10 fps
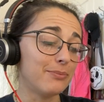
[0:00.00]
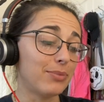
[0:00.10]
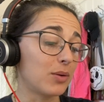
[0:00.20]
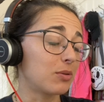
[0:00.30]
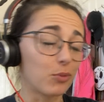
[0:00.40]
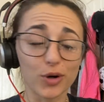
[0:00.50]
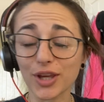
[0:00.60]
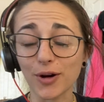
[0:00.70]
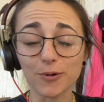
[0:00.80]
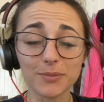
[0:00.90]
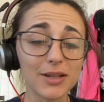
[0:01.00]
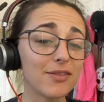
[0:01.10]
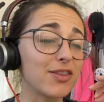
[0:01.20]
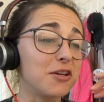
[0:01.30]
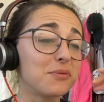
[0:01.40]
But with morning oatmeal,
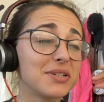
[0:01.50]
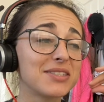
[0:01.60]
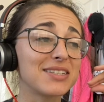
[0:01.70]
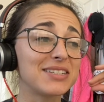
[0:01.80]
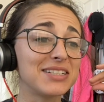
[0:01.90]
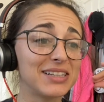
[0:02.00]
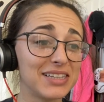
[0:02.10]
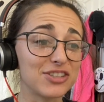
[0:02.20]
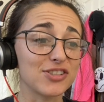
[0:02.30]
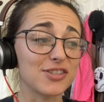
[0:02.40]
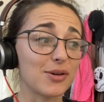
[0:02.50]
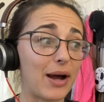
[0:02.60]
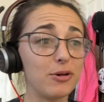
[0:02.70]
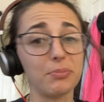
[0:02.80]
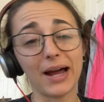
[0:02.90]
it was delicious. So I
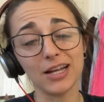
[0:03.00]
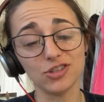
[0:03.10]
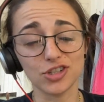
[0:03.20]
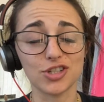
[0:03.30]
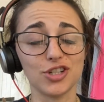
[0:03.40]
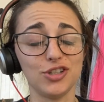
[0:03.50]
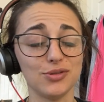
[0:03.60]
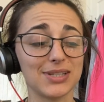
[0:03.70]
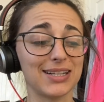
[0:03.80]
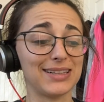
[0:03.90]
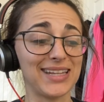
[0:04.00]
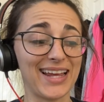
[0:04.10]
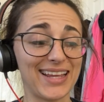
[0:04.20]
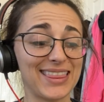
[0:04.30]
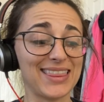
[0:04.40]
would buy it just to use it
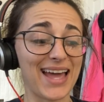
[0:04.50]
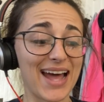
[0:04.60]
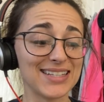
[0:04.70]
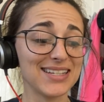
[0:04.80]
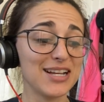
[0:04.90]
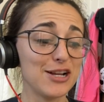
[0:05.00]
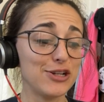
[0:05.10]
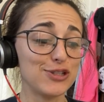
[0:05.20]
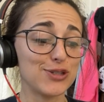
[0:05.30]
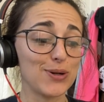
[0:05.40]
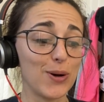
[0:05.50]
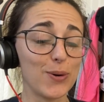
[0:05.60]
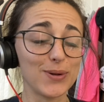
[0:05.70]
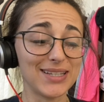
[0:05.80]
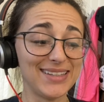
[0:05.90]
like that.
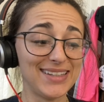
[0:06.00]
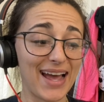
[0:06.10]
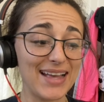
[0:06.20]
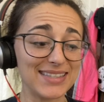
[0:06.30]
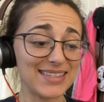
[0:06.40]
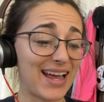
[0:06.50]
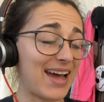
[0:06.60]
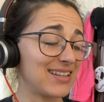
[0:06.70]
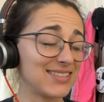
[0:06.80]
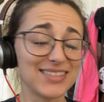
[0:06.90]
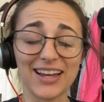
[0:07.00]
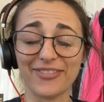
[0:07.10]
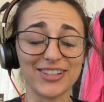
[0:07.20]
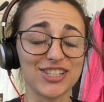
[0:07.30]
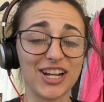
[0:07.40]
So yes,
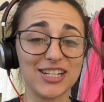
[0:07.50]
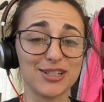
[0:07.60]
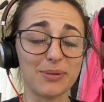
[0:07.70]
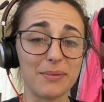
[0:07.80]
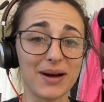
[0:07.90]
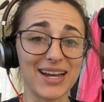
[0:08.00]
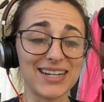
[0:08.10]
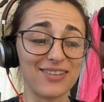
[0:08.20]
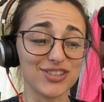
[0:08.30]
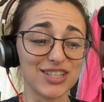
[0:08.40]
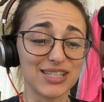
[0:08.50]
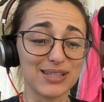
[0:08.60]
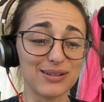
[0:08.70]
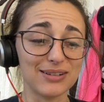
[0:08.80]
definitely changed my mind after this